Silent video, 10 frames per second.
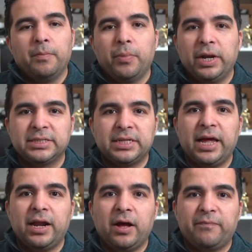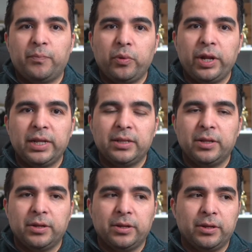but instead of putting
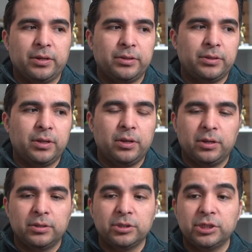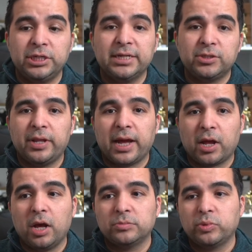the gesso that
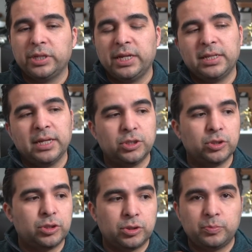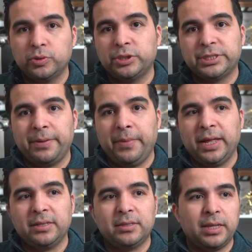comes with it, I just put
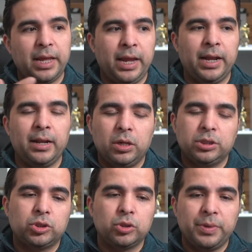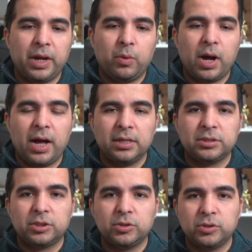cement, and it took me a while
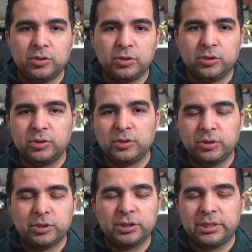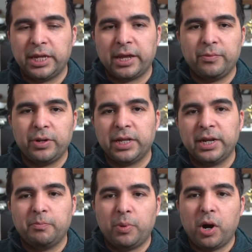to take
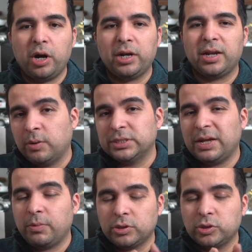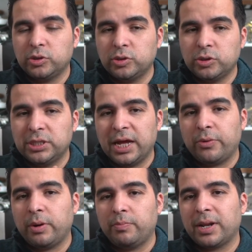everything apart. I was able to do
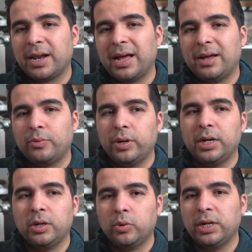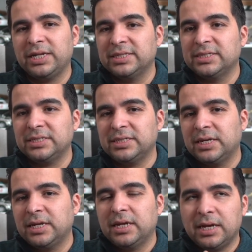that replica really easy.
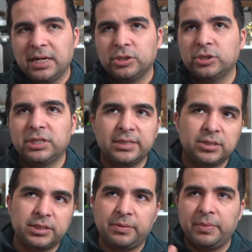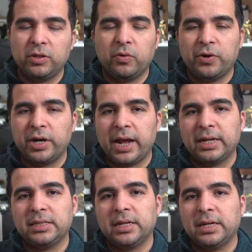I just let the cement
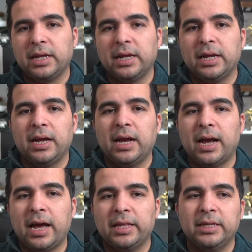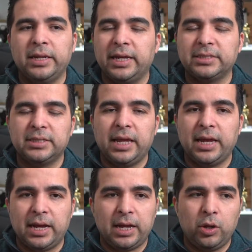overnight, and at the next day
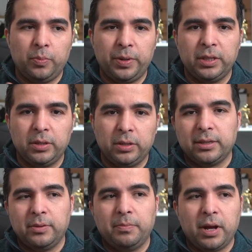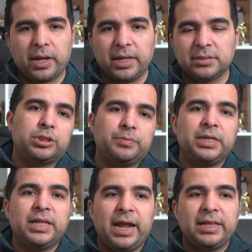I opened the bucket.
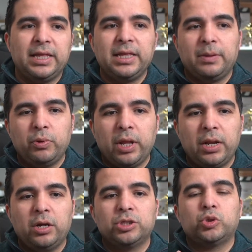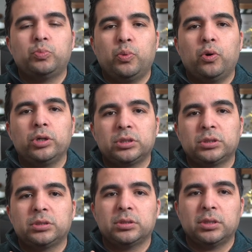Something that I did, I put a lot of
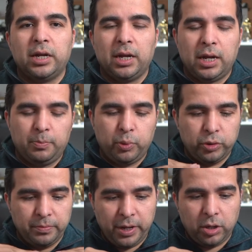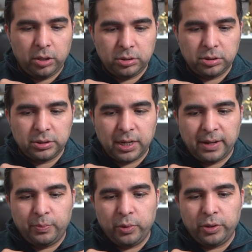supports. I put metal, I
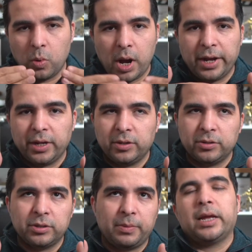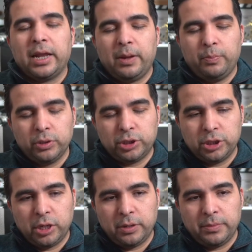put wire, I kind of put
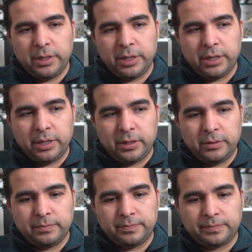some